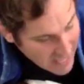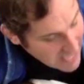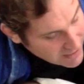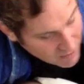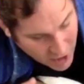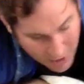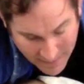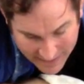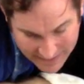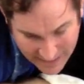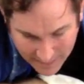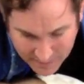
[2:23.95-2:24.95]
I don't care about
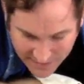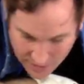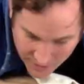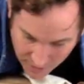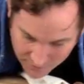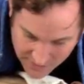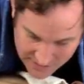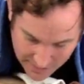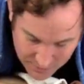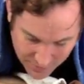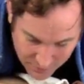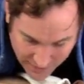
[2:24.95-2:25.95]
his hips. I don't care if this
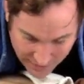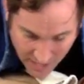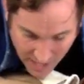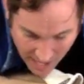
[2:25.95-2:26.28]
comes off the ground.